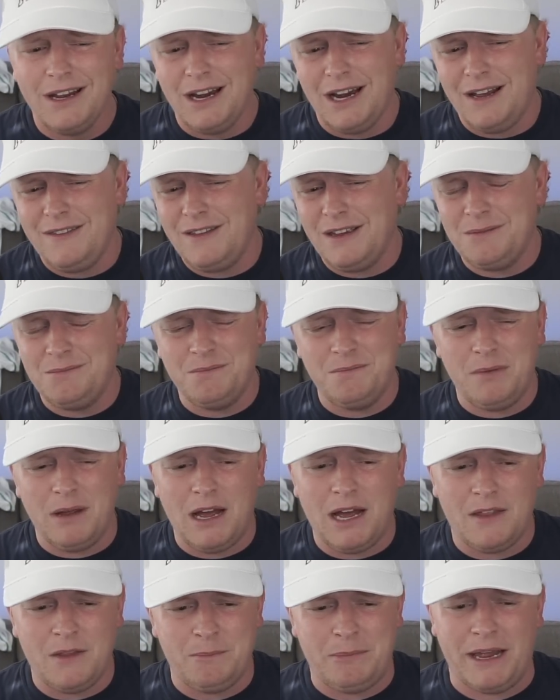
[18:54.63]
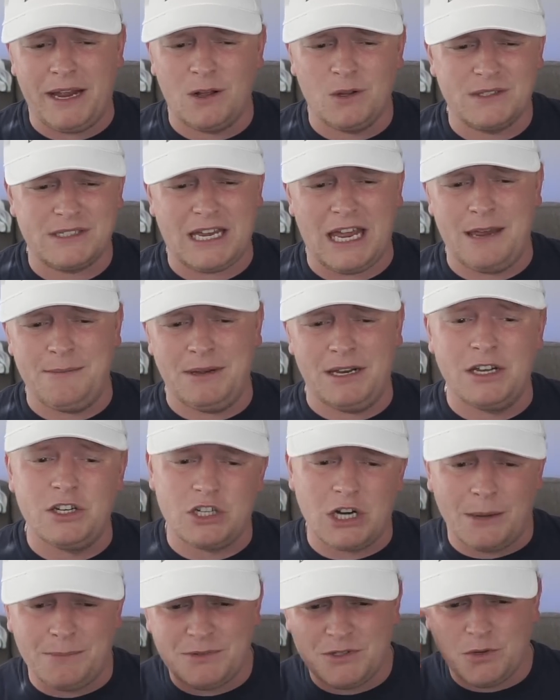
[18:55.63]
And then the Bengals came in and
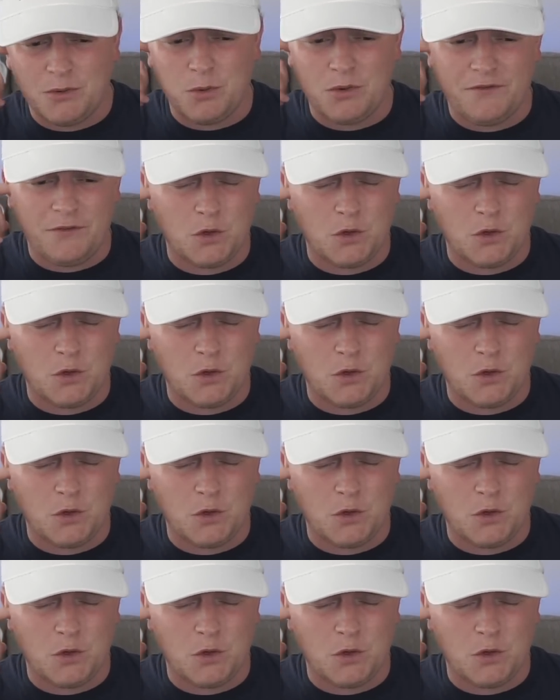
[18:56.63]
dropped